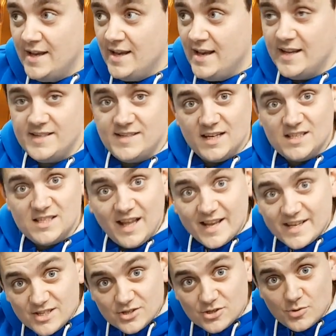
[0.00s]
It takes less
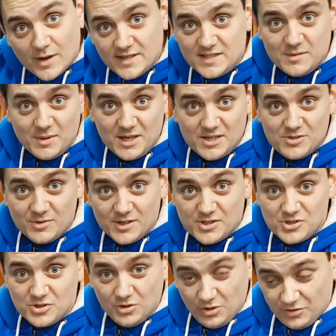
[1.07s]
than 20 minutes to
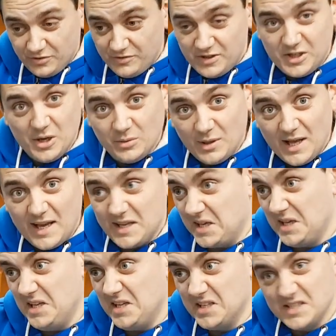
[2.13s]
install, so if you don't like it,
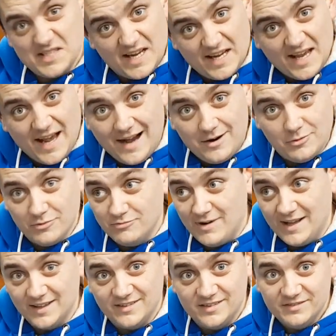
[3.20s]
you can take it out with
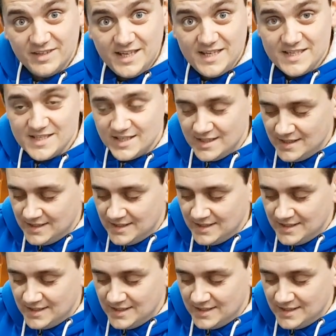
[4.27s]
relative ease.